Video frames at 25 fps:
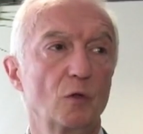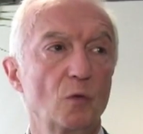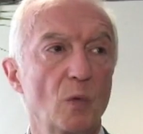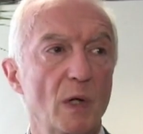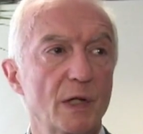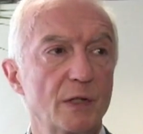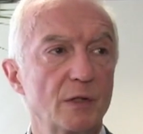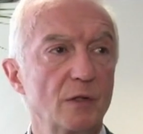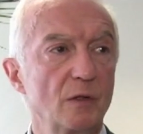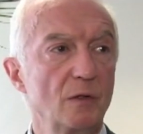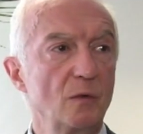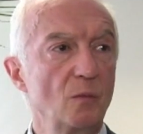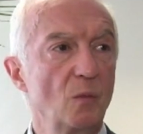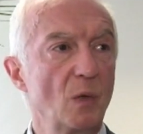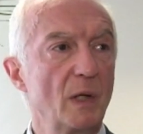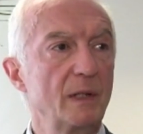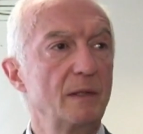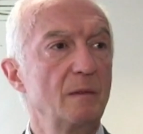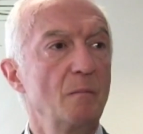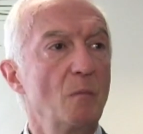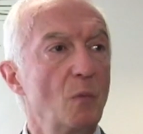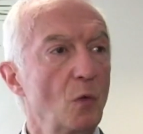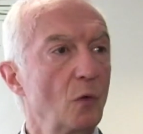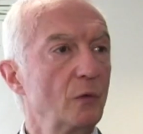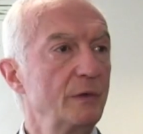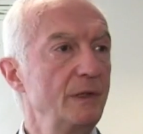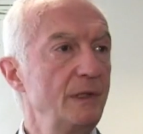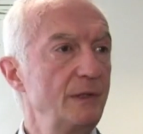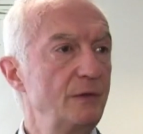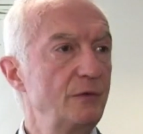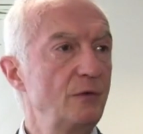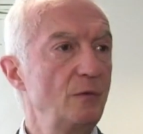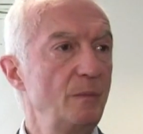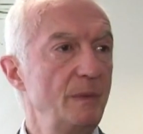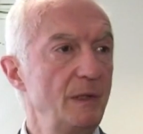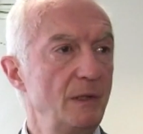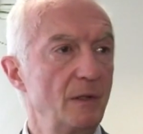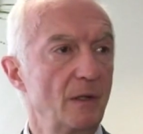question, what more
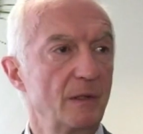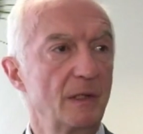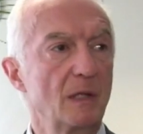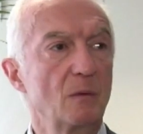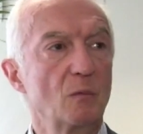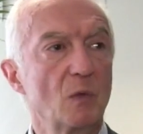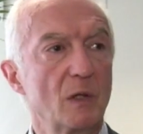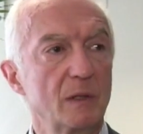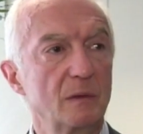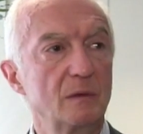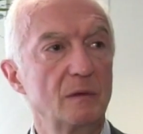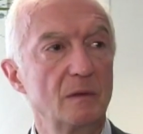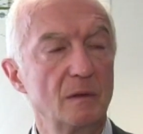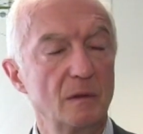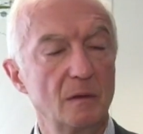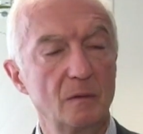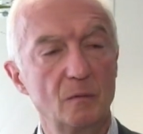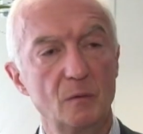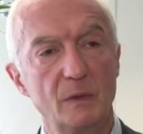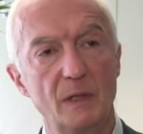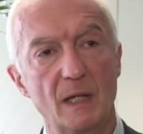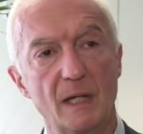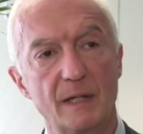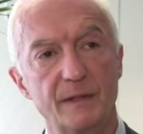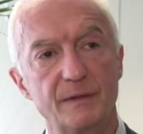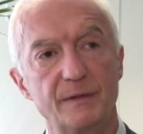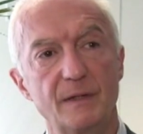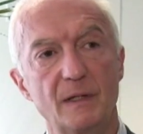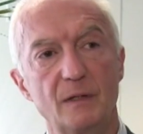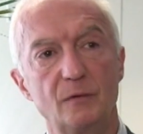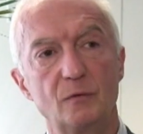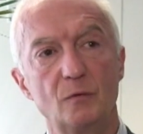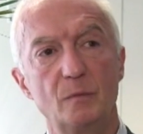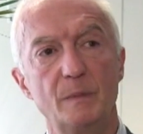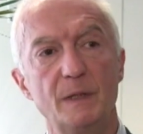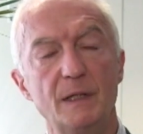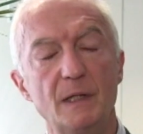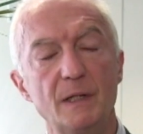needs to be done and what will I say
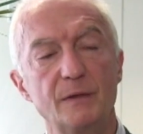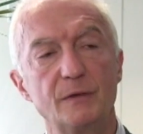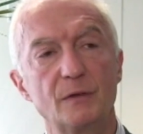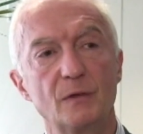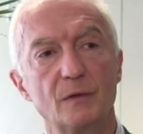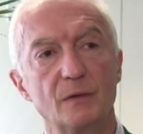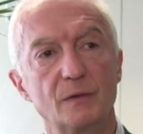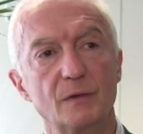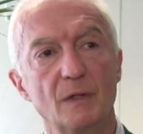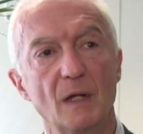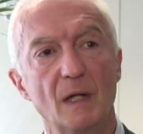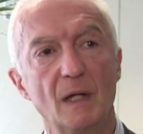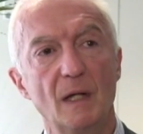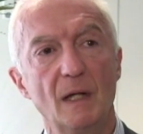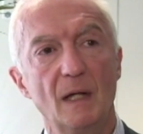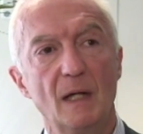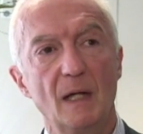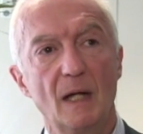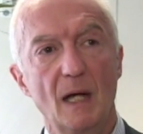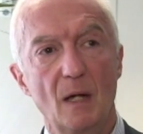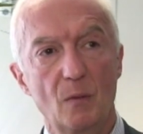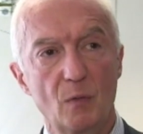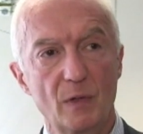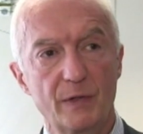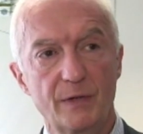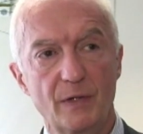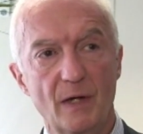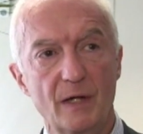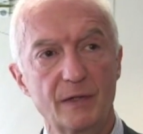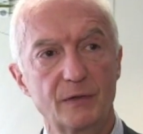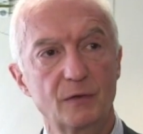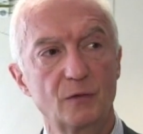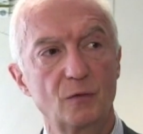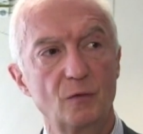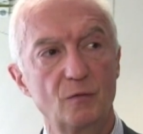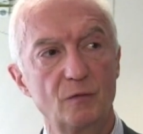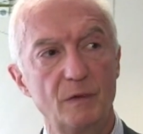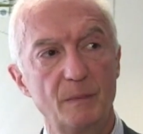to ministers, I was asked to